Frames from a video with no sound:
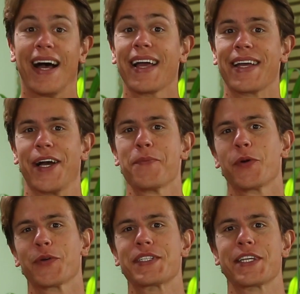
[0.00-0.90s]
Hi, I'm
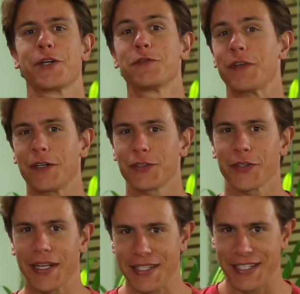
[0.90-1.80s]
Mauricio,
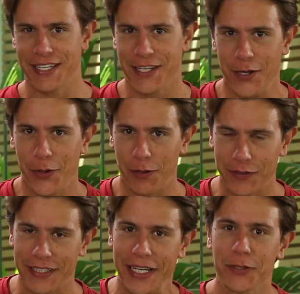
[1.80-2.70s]
founder and C E O of
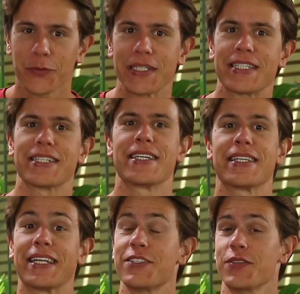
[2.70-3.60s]
Cloudwards dot net,
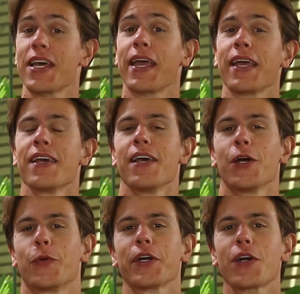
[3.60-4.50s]
and today
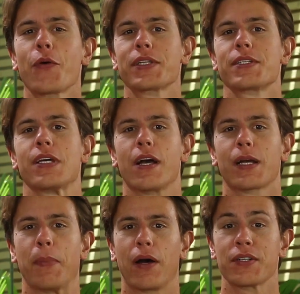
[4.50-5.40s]
we're going to
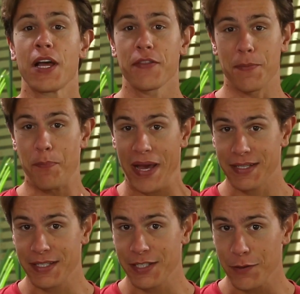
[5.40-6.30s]
talk about the
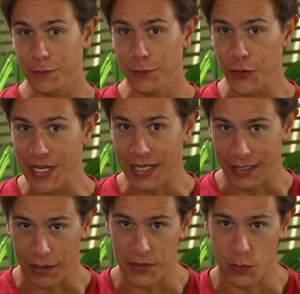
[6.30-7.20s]
best free
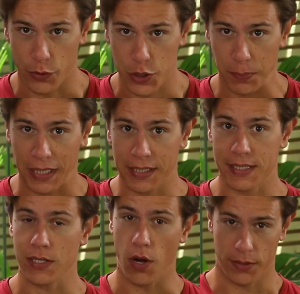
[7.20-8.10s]
cloud storage
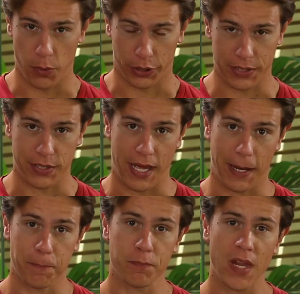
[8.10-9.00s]
plans on the market
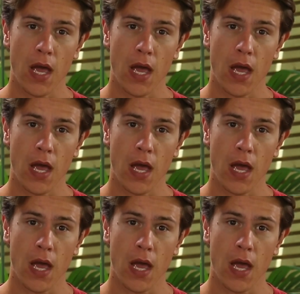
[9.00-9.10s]
today.